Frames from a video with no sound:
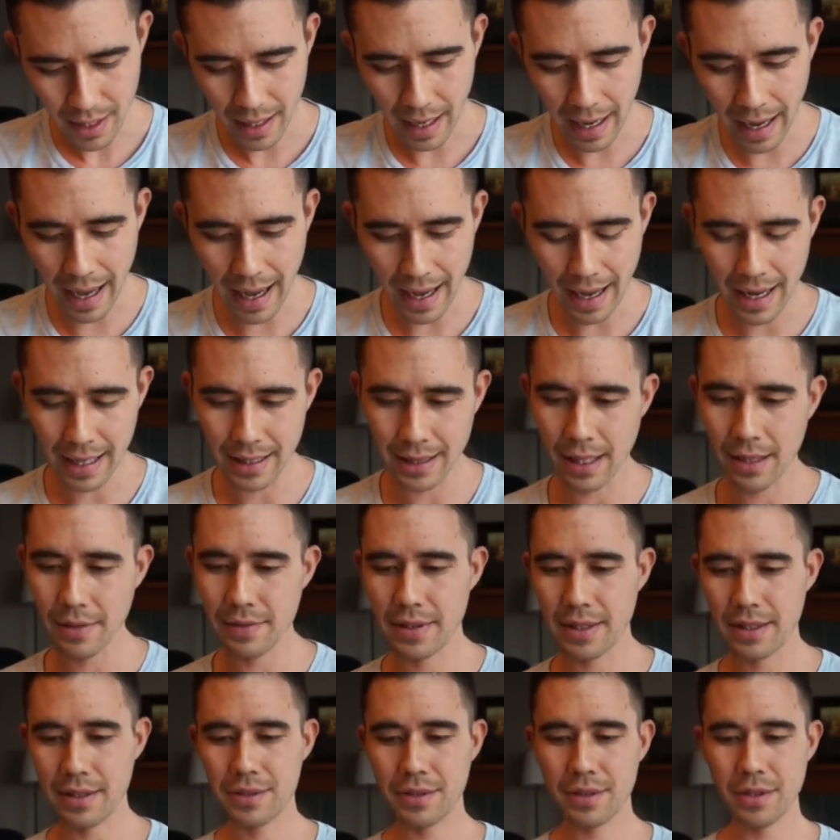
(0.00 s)
Ah, I love
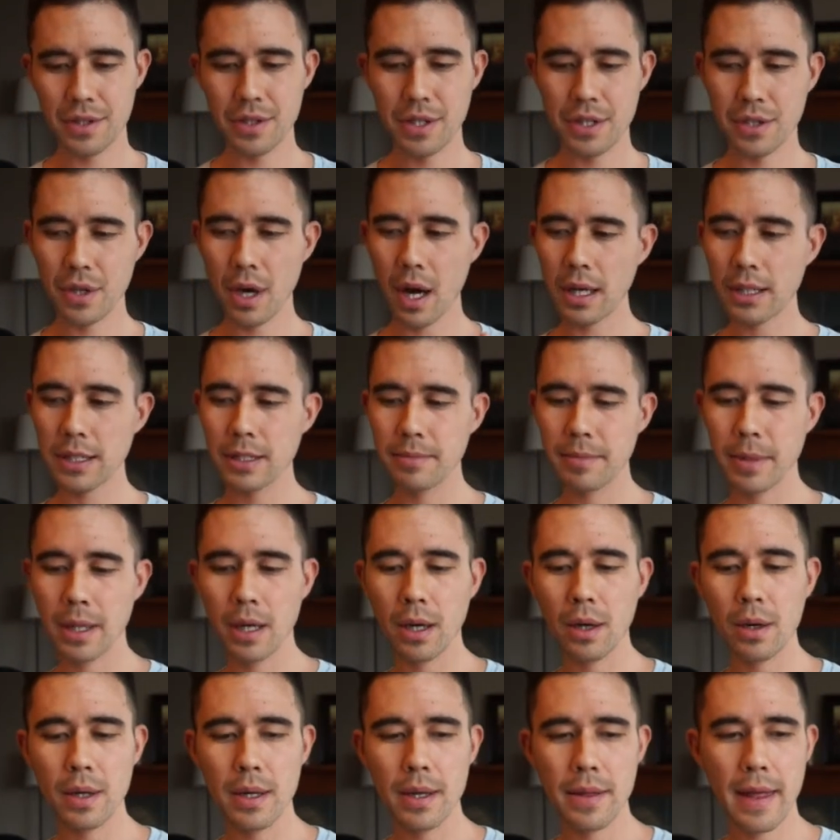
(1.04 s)
this. So she talked
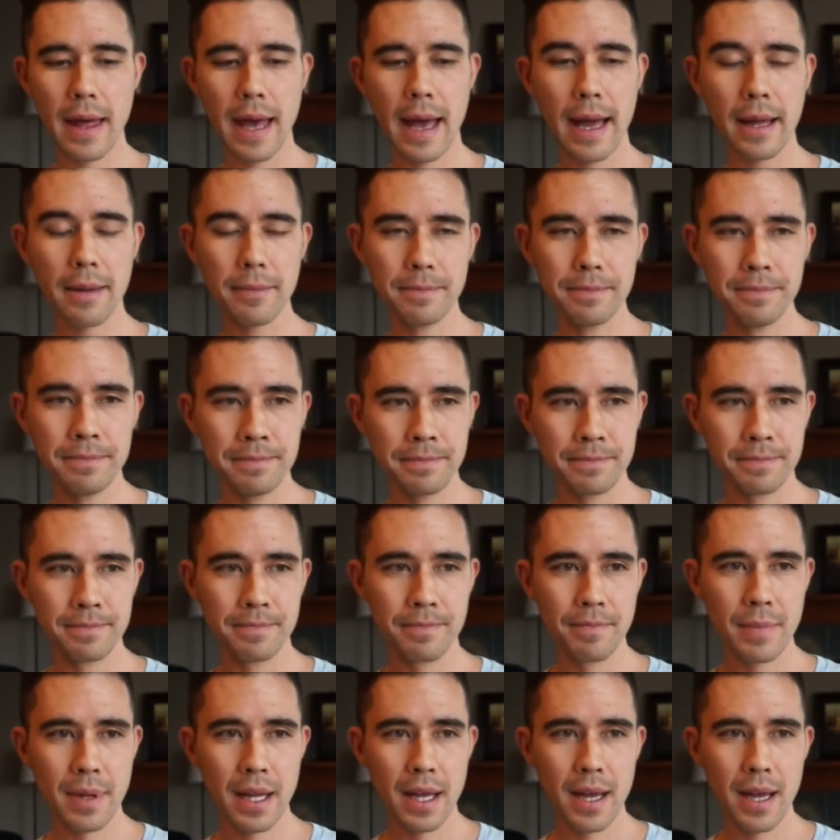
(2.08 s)
about that
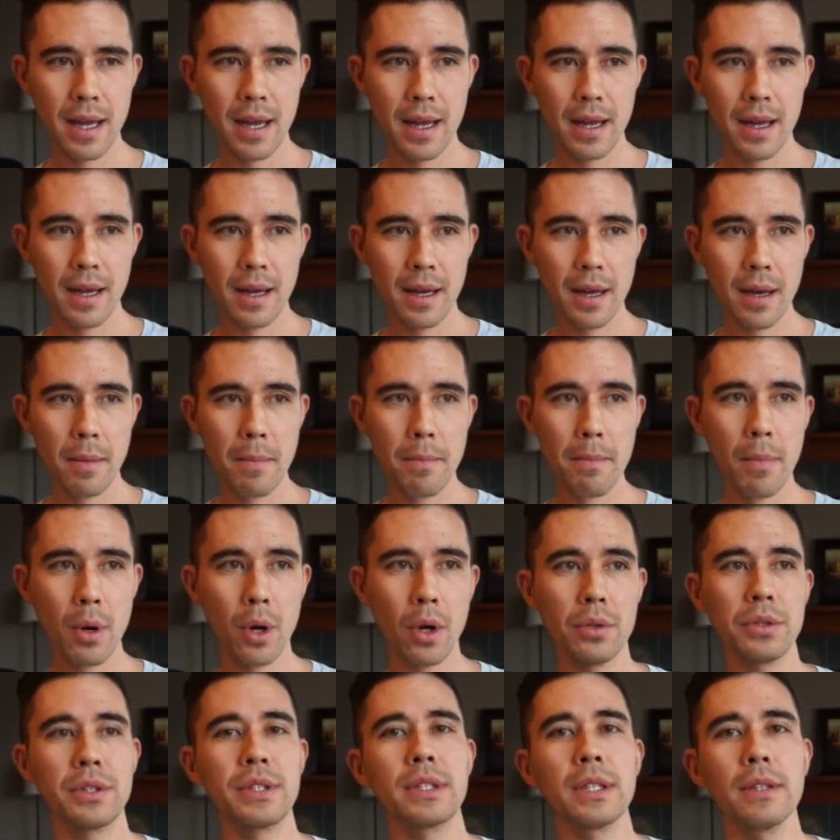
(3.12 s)

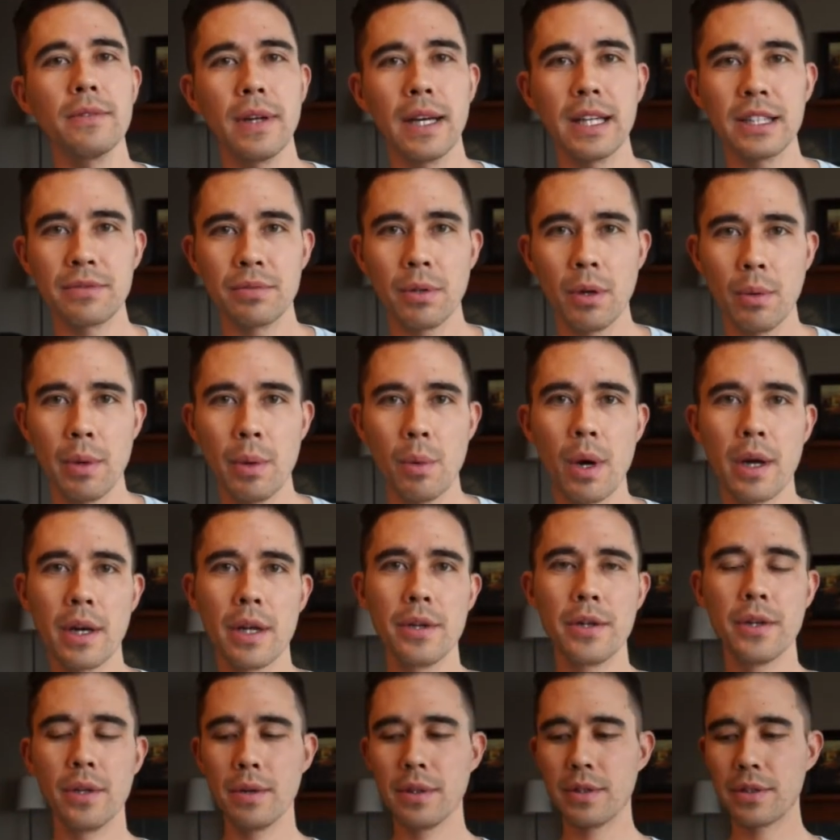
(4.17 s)
most of us, what we
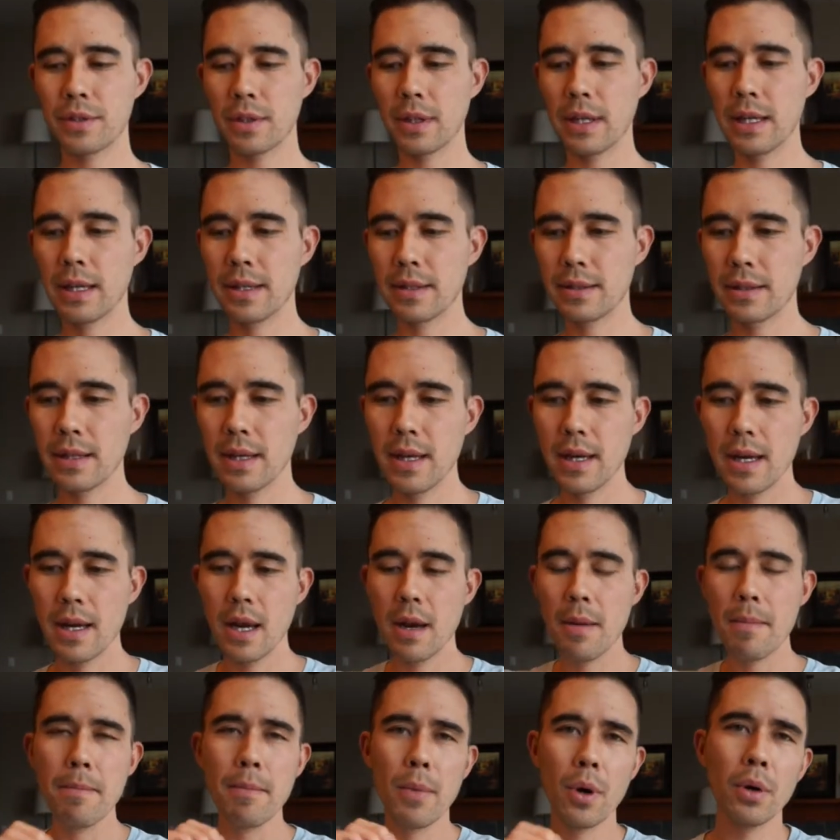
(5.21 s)
want to do is, is
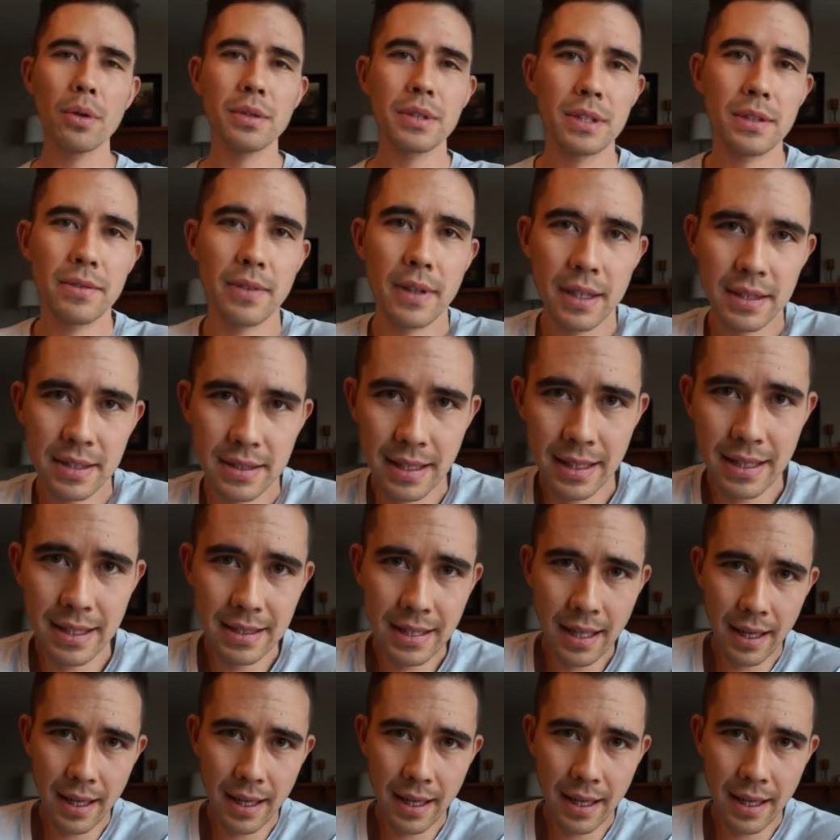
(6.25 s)
most of us, and I can